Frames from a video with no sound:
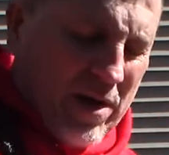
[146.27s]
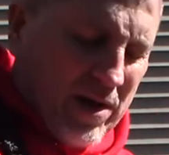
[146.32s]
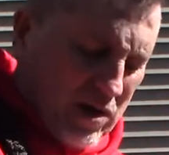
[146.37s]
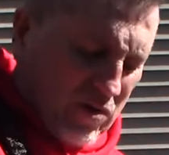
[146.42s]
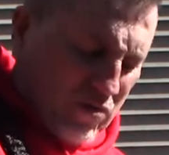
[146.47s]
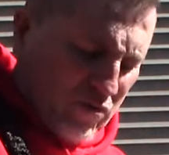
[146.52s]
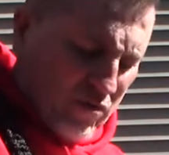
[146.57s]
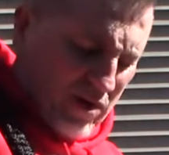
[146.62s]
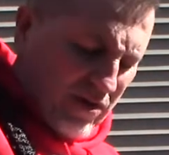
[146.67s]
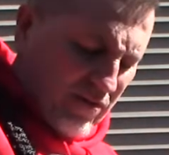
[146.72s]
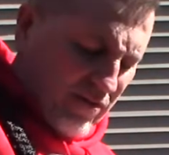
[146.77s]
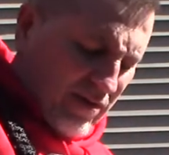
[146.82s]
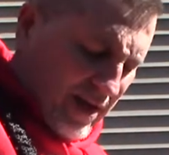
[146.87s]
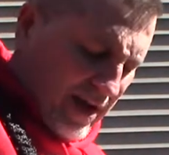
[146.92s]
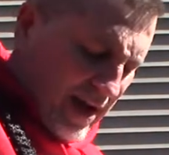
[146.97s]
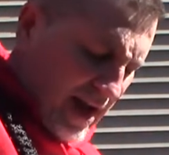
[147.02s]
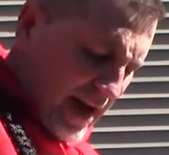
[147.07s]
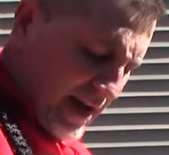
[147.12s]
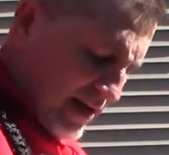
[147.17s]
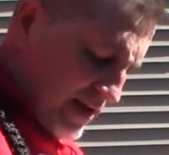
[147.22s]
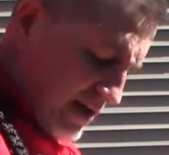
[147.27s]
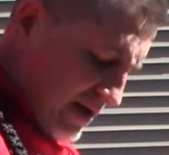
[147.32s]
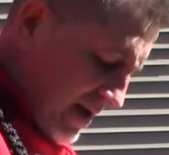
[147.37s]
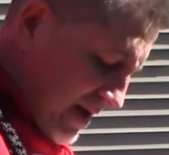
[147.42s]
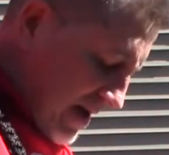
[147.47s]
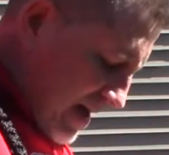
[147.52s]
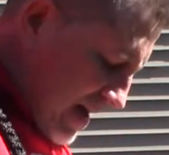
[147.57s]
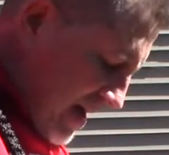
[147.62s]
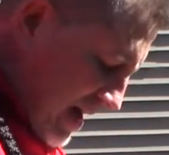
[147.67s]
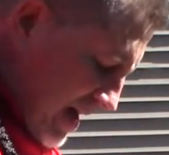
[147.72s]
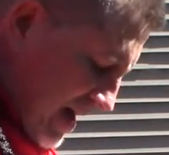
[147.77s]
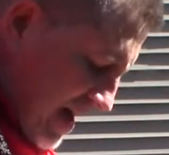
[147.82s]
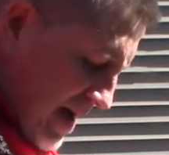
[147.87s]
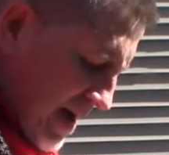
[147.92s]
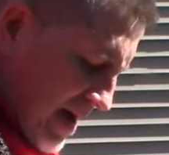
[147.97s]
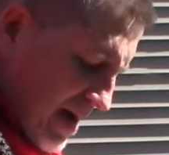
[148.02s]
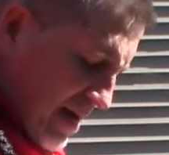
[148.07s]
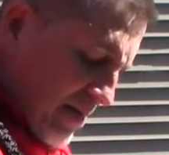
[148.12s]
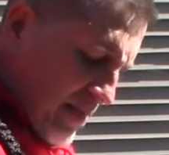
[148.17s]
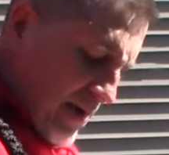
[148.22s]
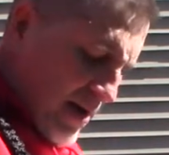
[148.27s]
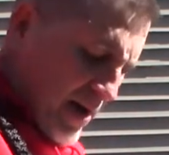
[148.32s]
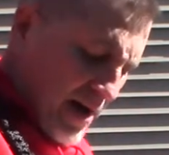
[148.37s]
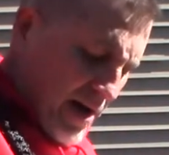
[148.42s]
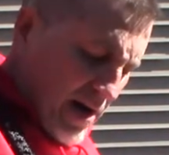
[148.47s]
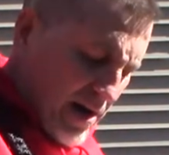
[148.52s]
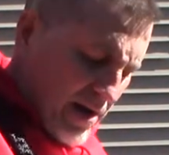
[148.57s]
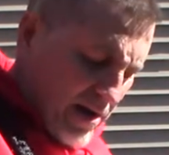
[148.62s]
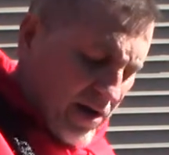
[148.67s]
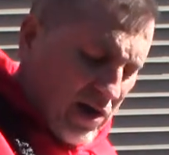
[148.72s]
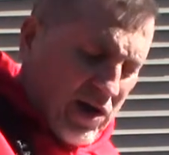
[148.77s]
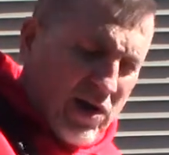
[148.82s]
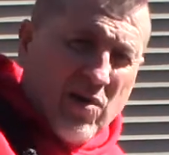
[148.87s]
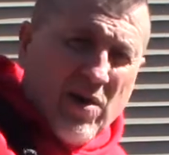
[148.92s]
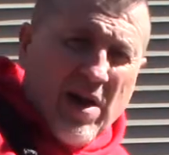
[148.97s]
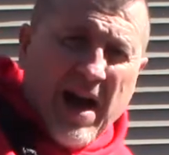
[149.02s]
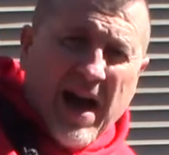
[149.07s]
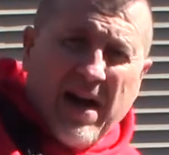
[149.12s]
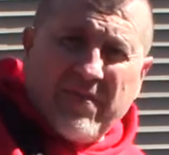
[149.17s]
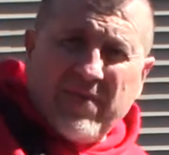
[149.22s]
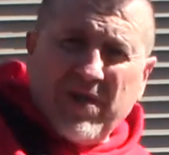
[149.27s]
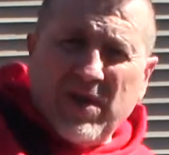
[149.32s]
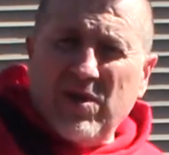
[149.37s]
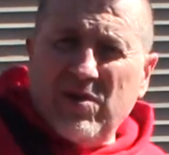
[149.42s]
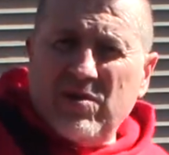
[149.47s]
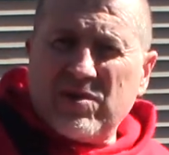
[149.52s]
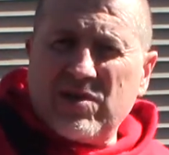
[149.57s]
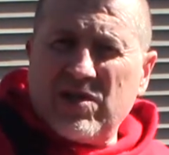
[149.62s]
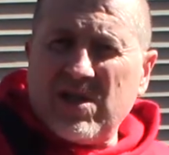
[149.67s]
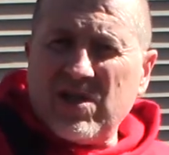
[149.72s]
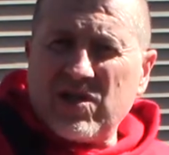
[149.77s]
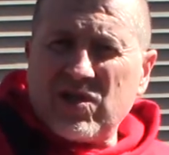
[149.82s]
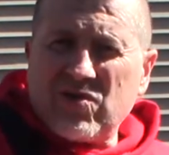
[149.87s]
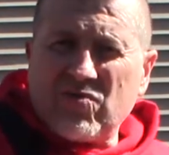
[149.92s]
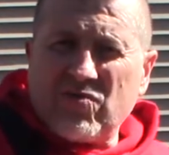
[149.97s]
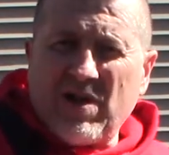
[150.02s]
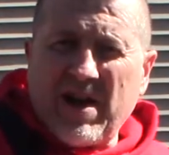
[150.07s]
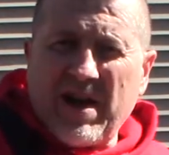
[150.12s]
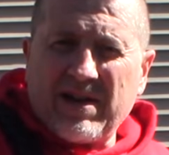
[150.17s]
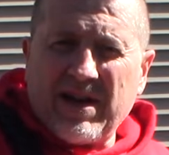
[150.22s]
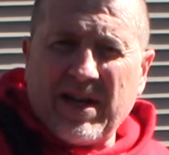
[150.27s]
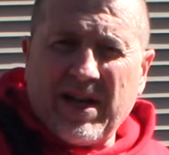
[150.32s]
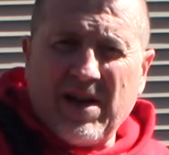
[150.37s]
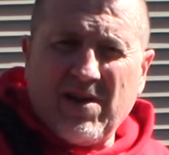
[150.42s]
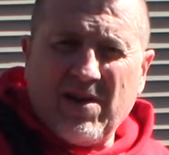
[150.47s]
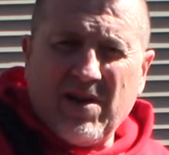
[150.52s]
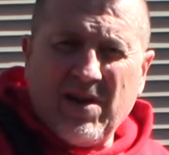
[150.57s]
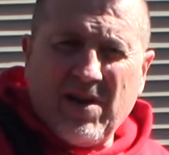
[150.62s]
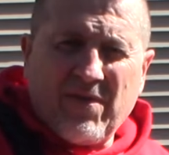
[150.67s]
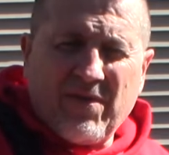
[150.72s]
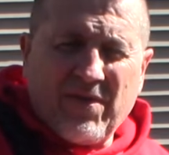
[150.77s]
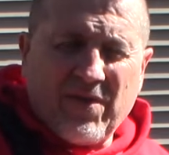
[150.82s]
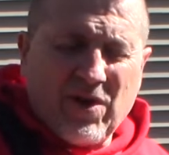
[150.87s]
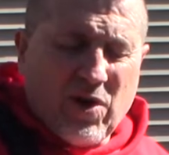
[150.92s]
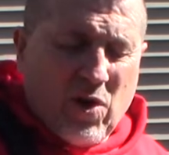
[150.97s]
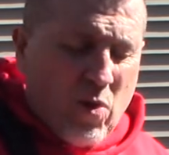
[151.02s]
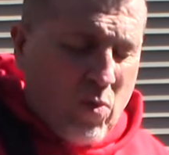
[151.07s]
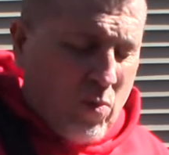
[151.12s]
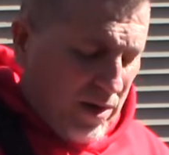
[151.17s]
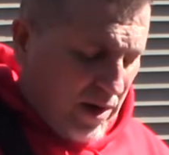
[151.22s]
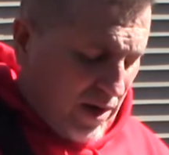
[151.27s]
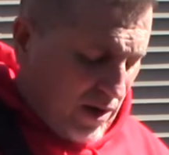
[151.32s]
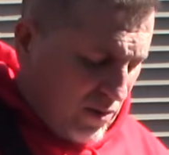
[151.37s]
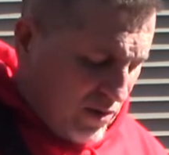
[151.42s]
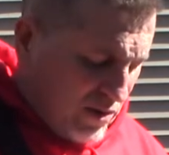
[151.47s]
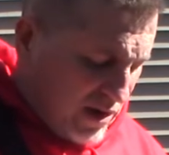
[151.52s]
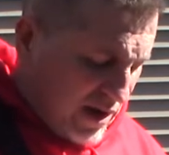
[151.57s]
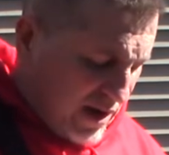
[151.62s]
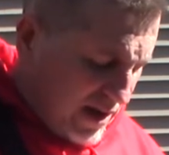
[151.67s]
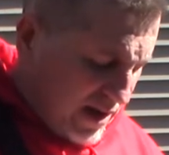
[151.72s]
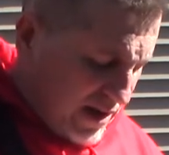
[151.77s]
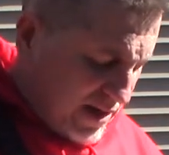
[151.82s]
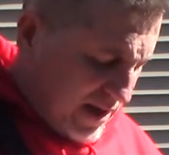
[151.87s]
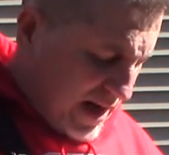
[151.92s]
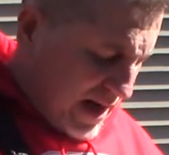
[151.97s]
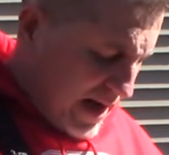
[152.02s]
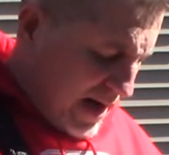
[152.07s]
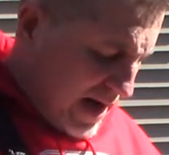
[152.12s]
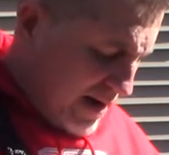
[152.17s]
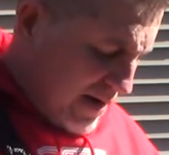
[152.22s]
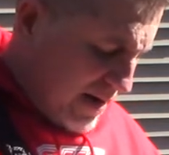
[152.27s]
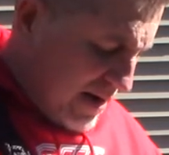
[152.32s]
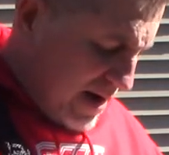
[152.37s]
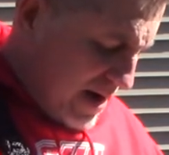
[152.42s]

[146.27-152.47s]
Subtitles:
it. Really, really nice. But you don't have to use this around here if you don't want to use it, because I